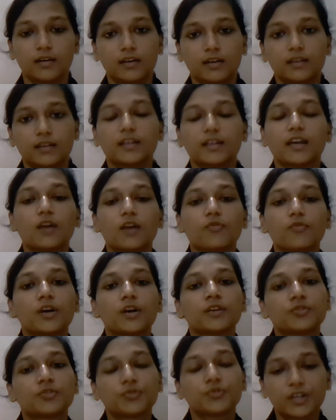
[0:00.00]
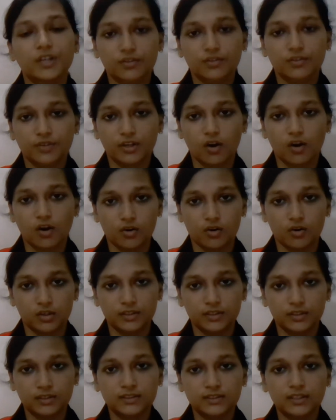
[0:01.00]
There were three Greek
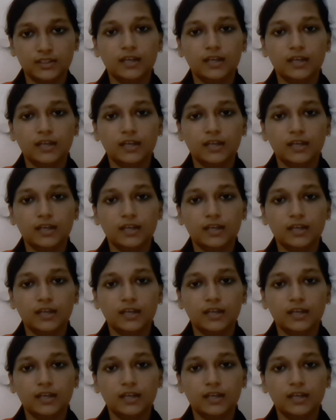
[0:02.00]
orders: